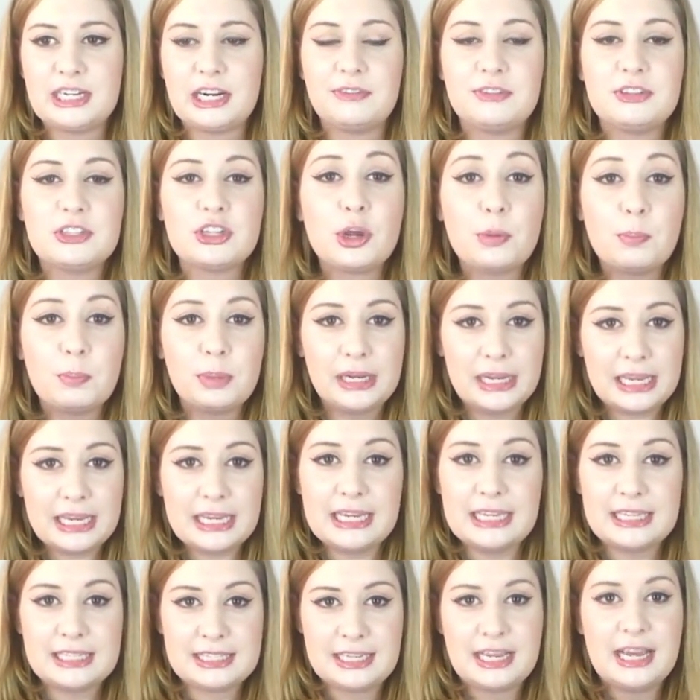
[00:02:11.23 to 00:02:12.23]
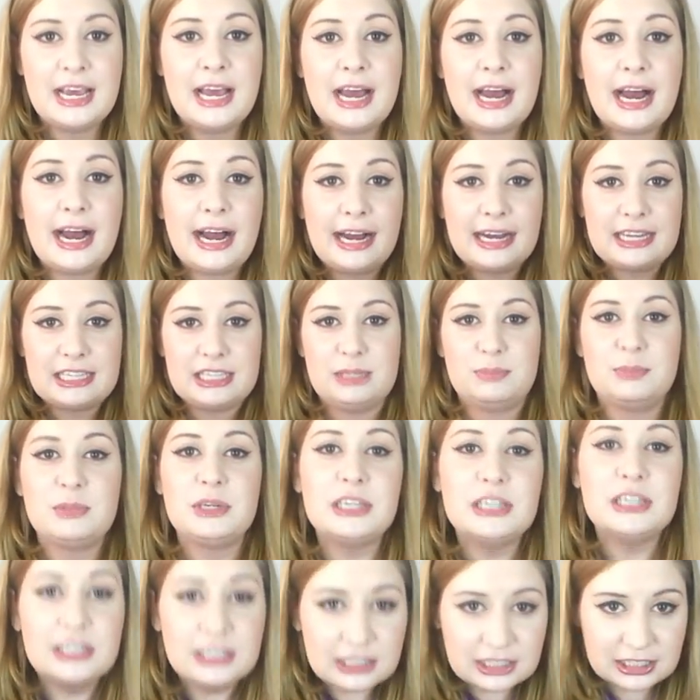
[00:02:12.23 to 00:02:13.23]
So please ask
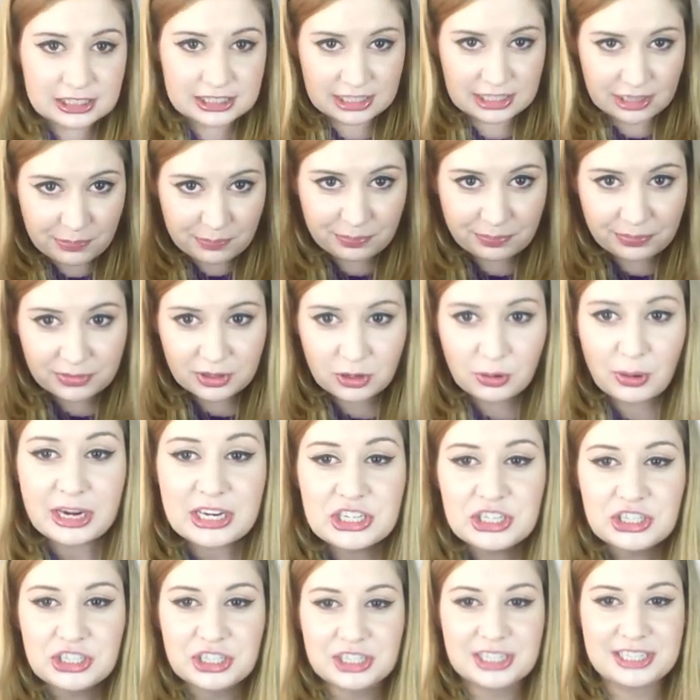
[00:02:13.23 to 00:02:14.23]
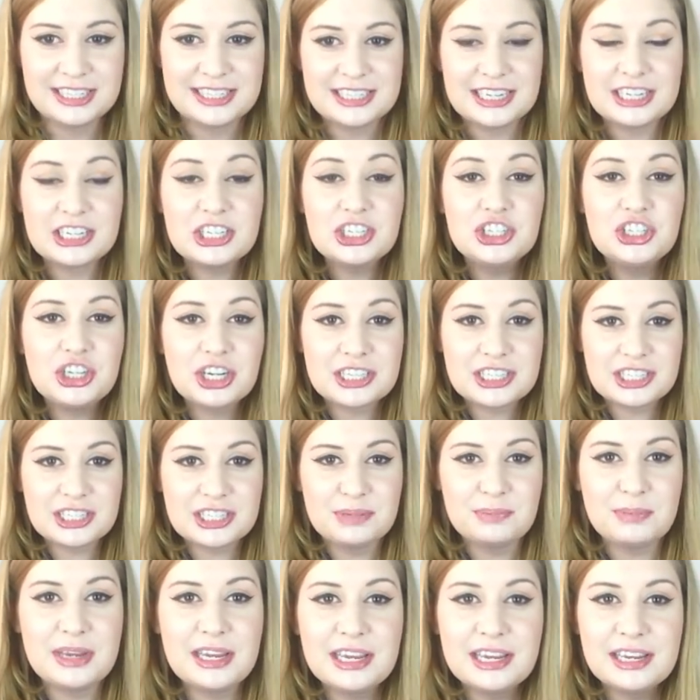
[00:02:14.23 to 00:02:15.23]
me some questions. It's just
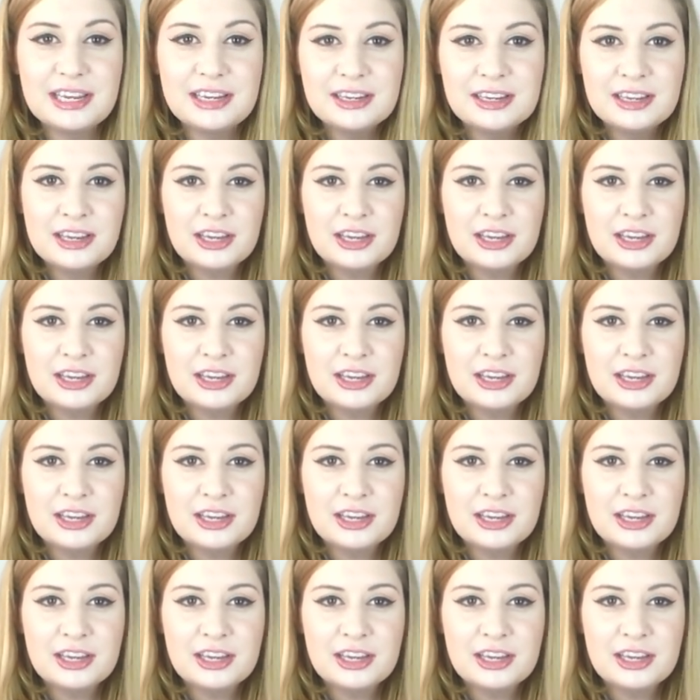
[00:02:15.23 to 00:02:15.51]
me.